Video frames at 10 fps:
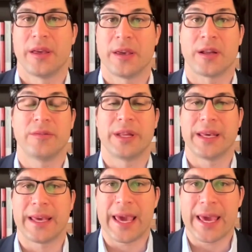
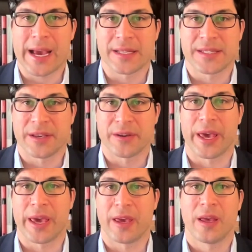including
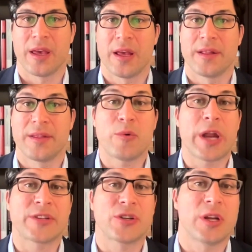AICOA, they would
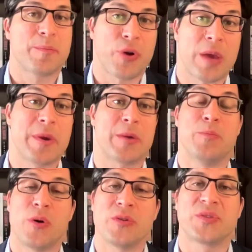actually prohibit
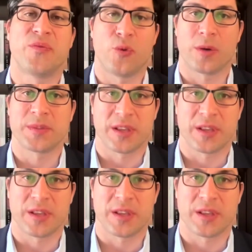most forms